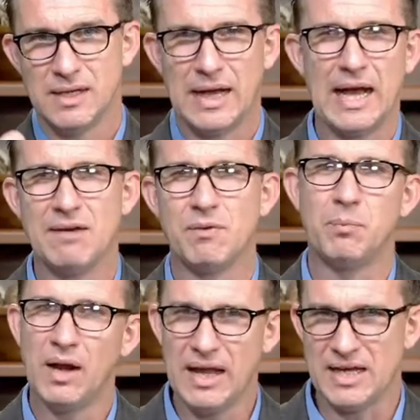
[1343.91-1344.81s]
I have a
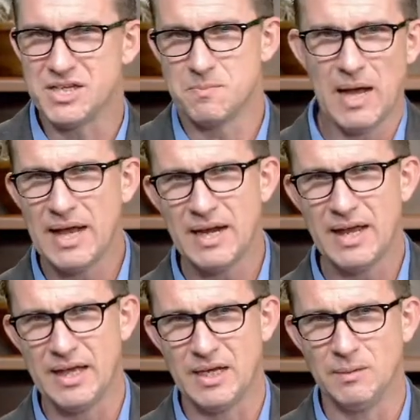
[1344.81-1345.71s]
place. My
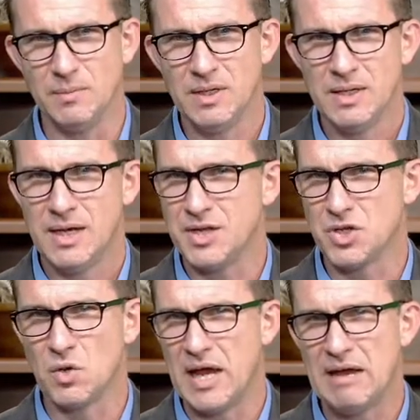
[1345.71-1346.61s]
name is
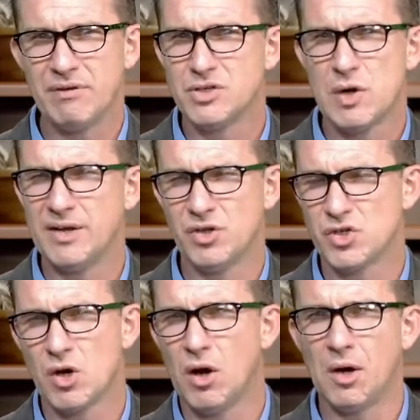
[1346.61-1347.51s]
on heaven's
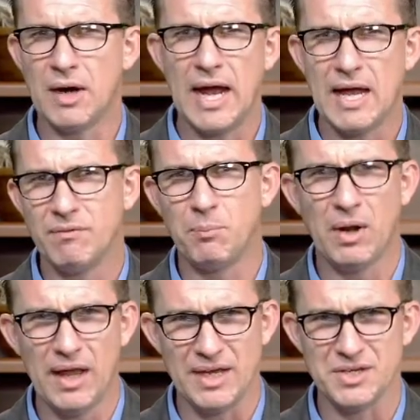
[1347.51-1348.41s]
registrar. I have a
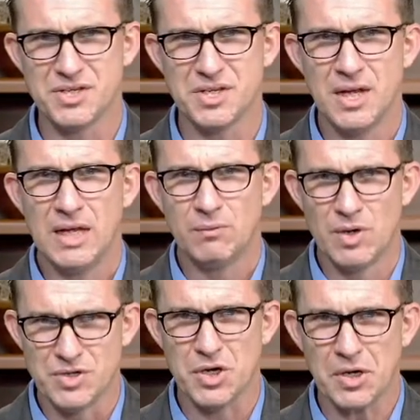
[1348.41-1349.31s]
place
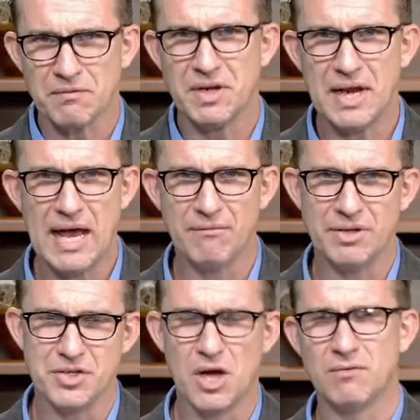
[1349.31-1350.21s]
reserved in
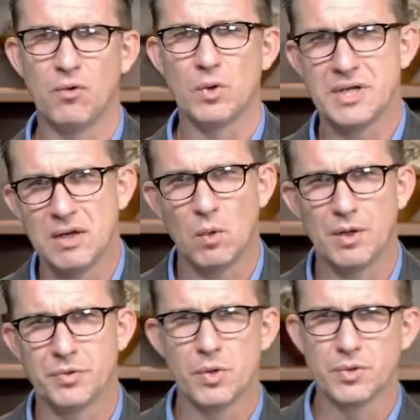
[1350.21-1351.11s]
heaven. John 14,
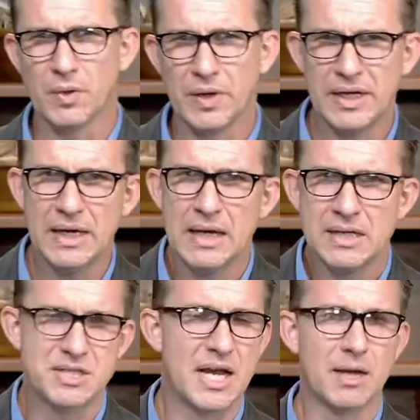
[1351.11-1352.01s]
1 through 3,
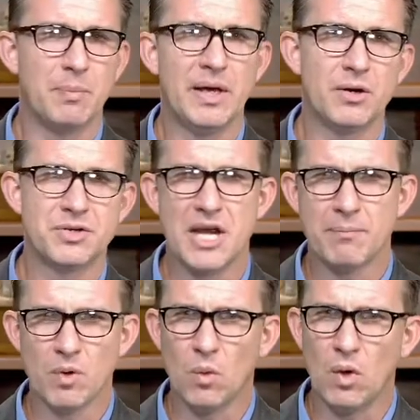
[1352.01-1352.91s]
2 Peter
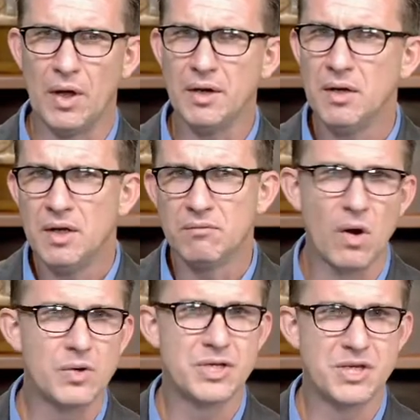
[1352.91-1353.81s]
chapter 1,
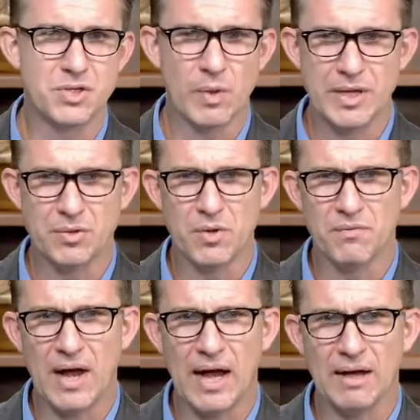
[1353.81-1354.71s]
verses 3 through
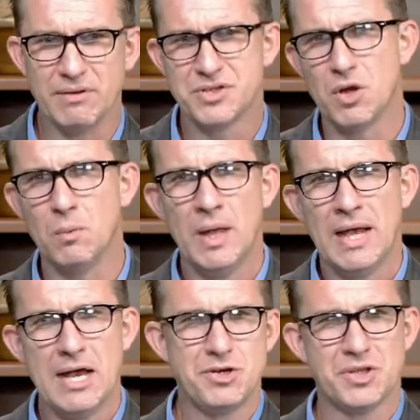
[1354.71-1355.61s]
5. And so
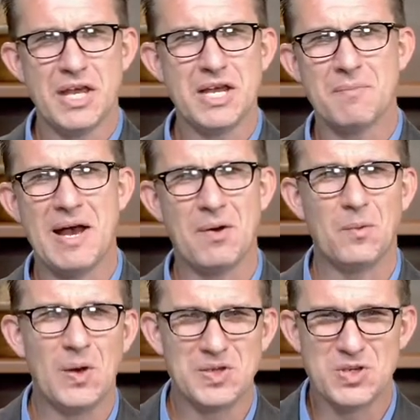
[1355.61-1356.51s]
as you think about
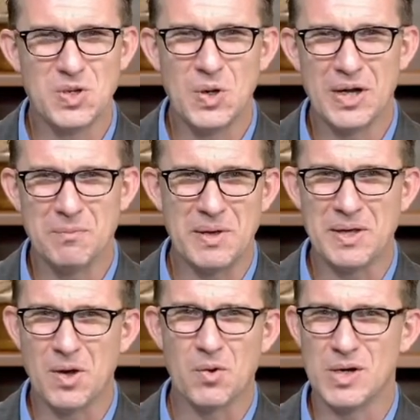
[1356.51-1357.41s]
what's good in
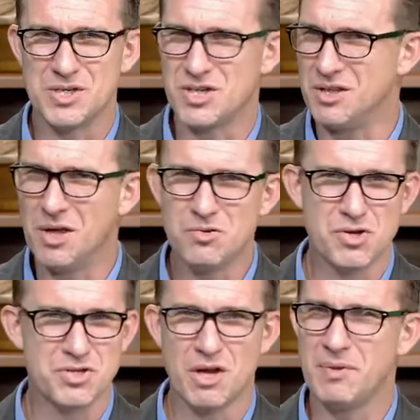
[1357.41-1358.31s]
being a Christian, those
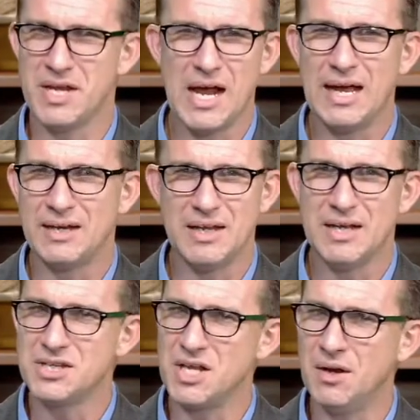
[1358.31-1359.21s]
are some of the
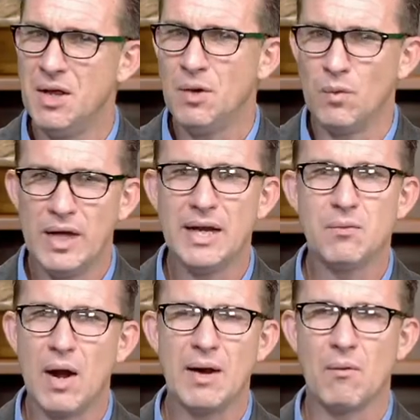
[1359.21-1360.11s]
ideas that really
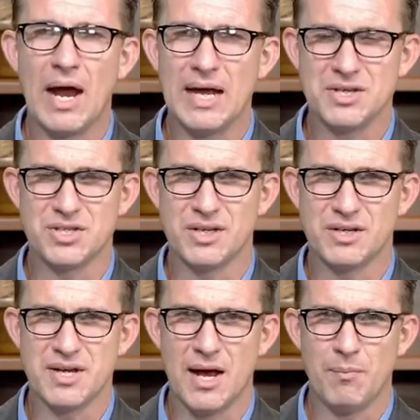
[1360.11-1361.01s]
rise to the
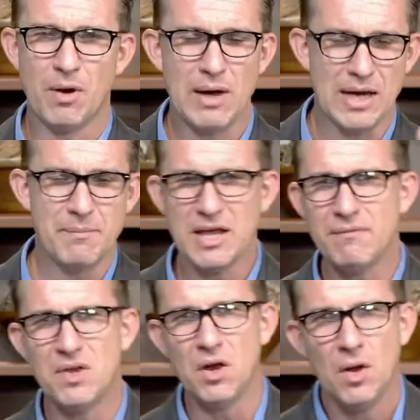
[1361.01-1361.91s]
top. All right, let me
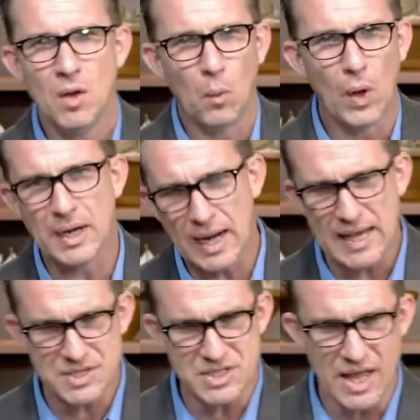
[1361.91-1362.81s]
give you one
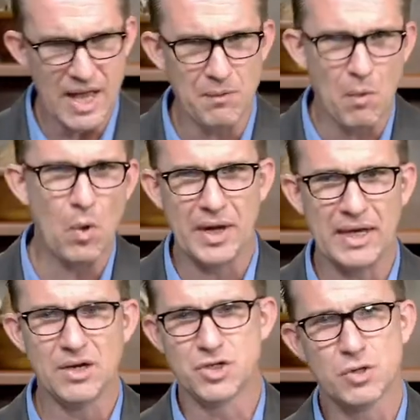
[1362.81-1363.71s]
last thing we want to
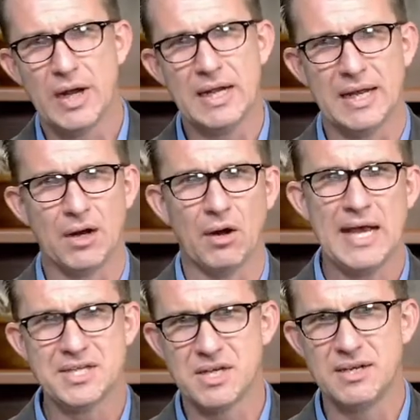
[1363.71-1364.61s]
illustrate in our
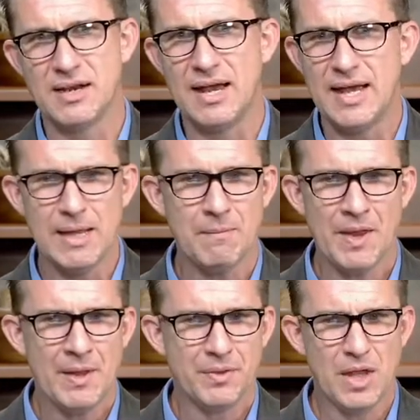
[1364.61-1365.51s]
lesson today
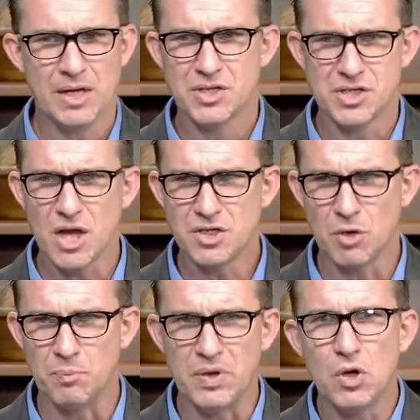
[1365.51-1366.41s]
that is such a
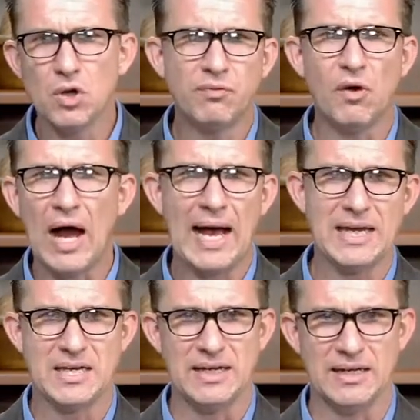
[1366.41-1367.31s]
beautiful
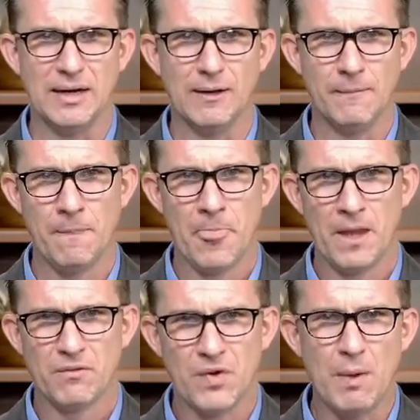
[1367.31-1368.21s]
idea
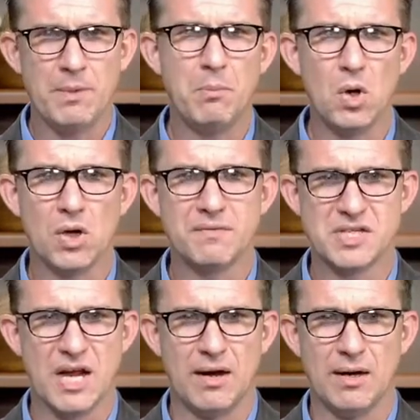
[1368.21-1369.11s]
from the book of
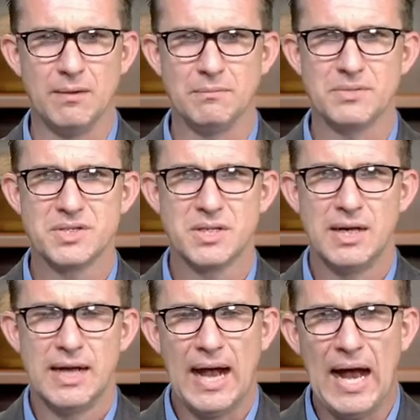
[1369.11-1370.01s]
Psalms.
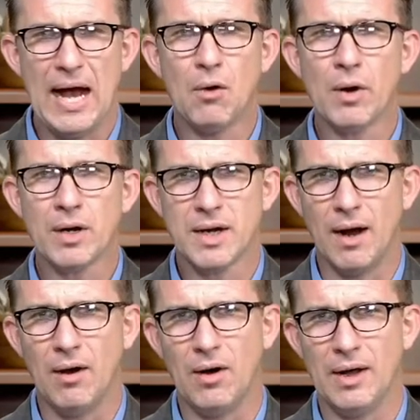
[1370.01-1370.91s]
Our
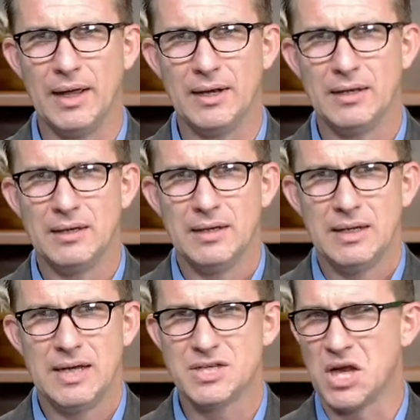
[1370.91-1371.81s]
God
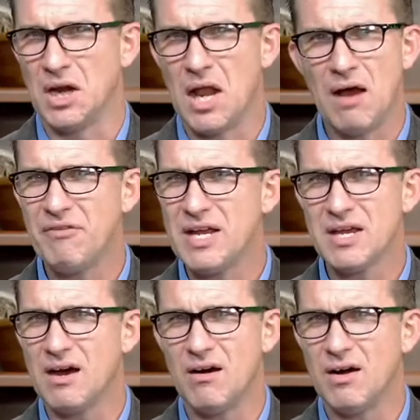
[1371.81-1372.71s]
is a loving
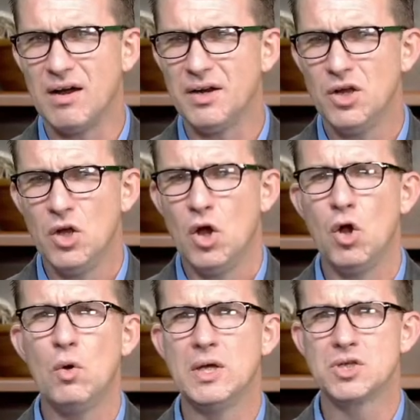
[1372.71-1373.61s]
God
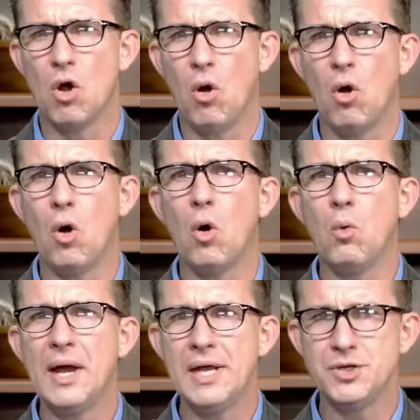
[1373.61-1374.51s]
who is
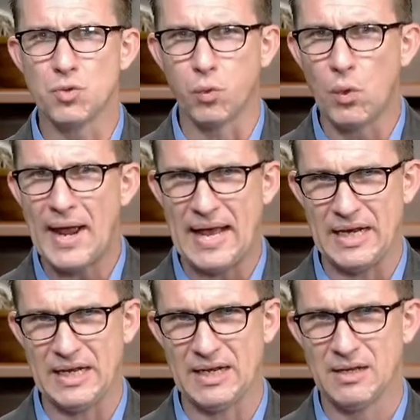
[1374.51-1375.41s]
always
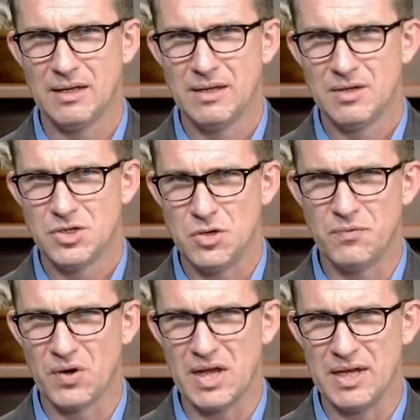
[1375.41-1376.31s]
ready to
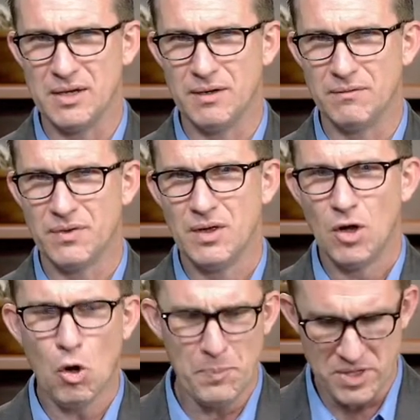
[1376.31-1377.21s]
forgive.
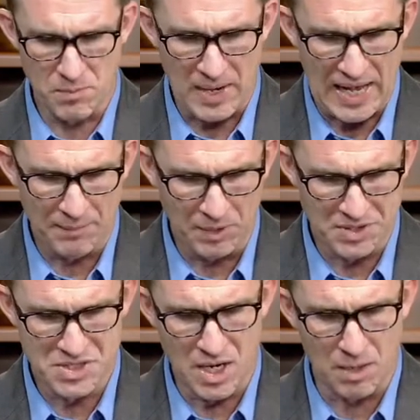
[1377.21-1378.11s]
Open your Bible to
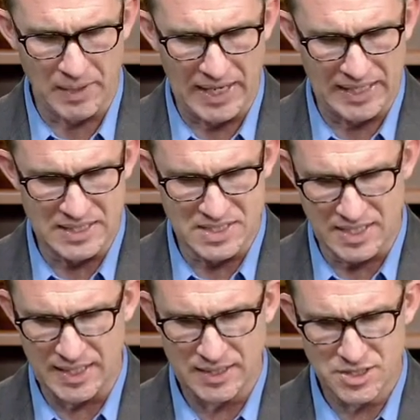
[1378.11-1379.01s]
Psalm
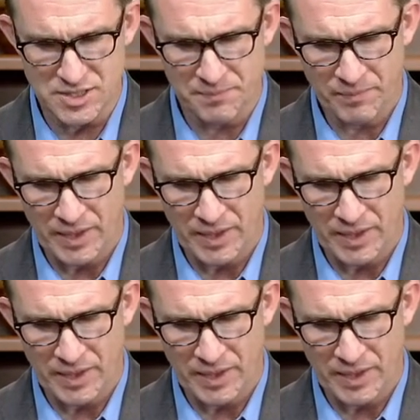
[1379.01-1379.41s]
86.